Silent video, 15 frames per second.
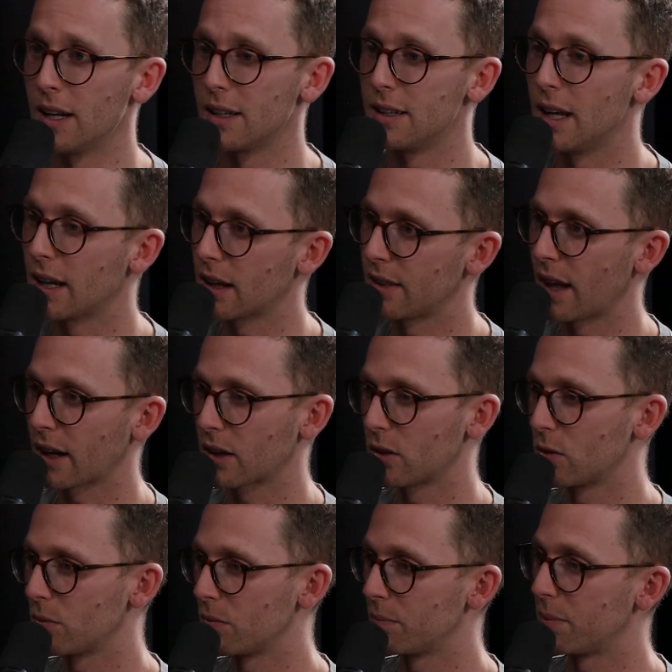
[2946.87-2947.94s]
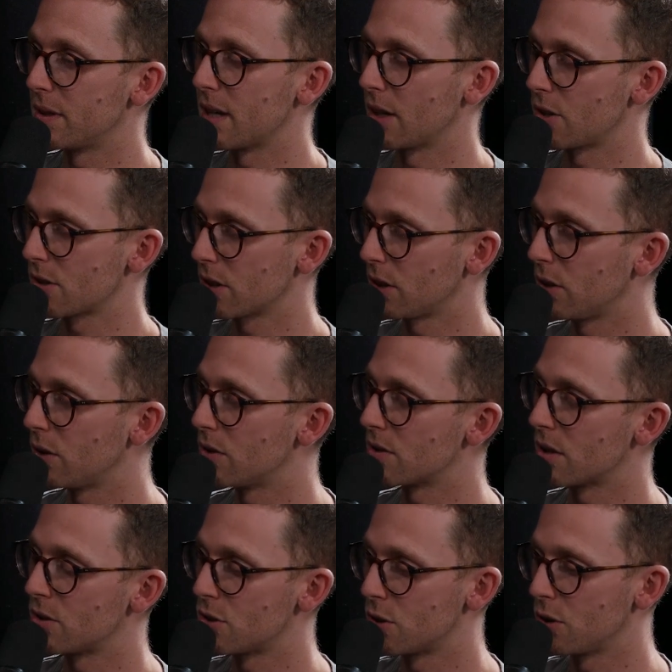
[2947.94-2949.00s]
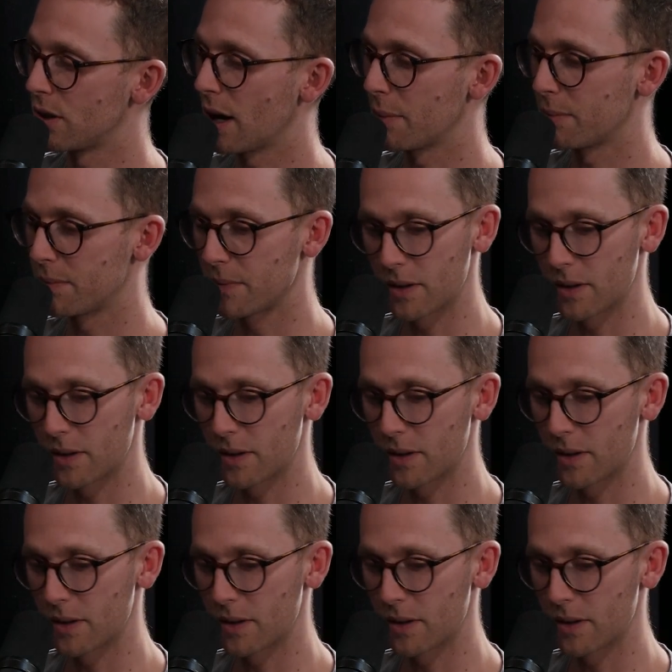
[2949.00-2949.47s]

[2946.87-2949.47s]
Nick, and that could potentially use a tune-up,